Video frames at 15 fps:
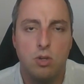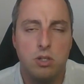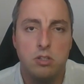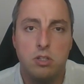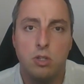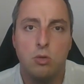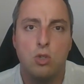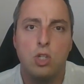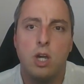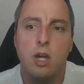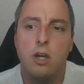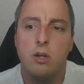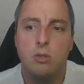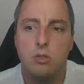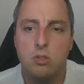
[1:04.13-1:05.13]
addressing your
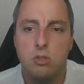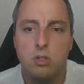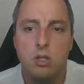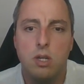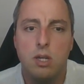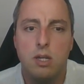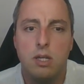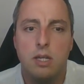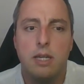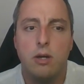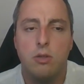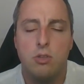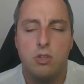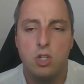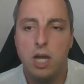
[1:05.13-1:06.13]
child's
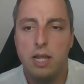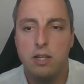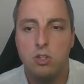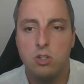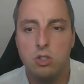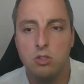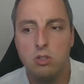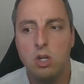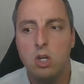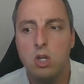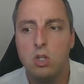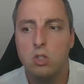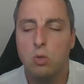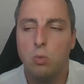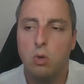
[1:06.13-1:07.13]
health challenges.
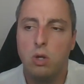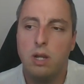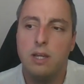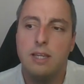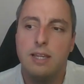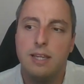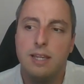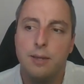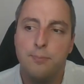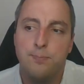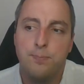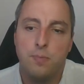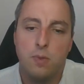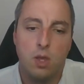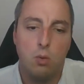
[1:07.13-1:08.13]
So
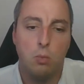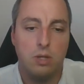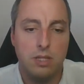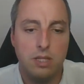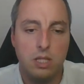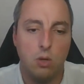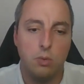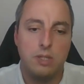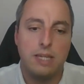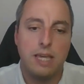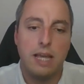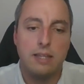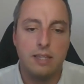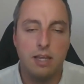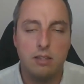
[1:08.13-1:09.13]
it
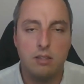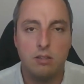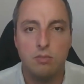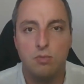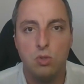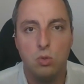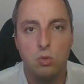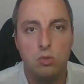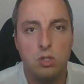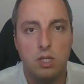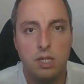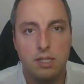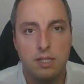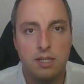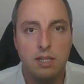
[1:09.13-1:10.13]
can get
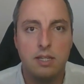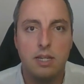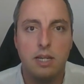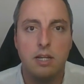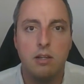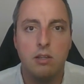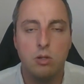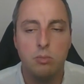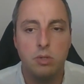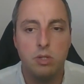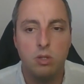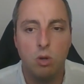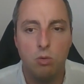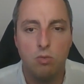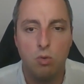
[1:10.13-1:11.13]
confusing, it can get a little
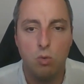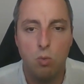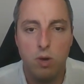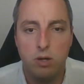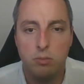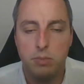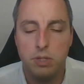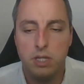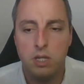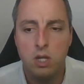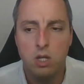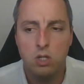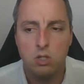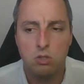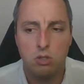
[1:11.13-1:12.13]
bit overwhelming.
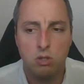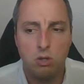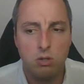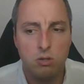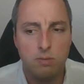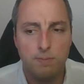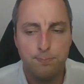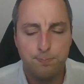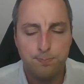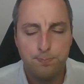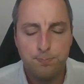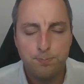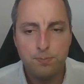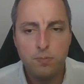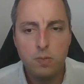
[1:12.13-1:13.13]
So I thought
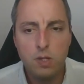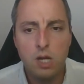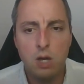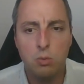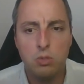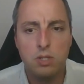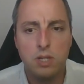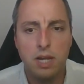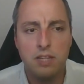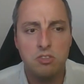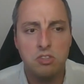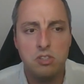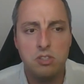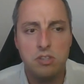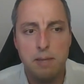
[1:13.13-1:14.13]
I would kind
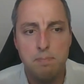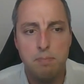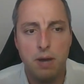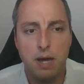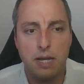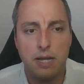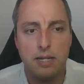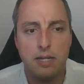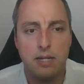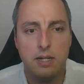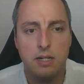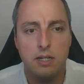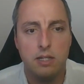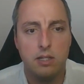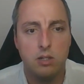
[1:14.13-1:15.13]
of step back
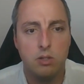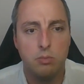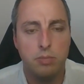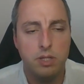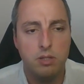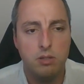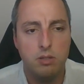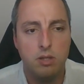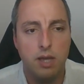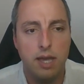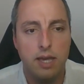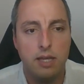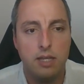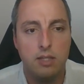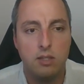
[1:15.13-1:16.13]
a little bit
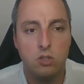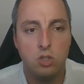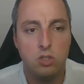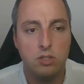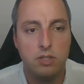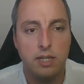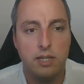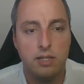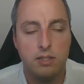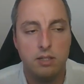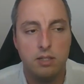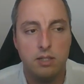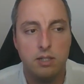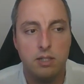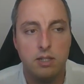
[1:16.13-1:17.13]
and just take
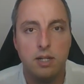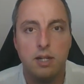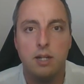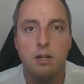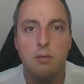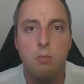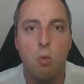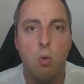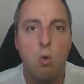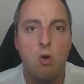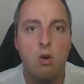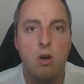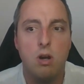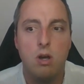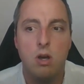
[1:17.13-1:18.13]
a
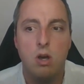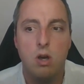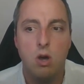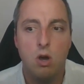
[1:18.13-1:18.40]
more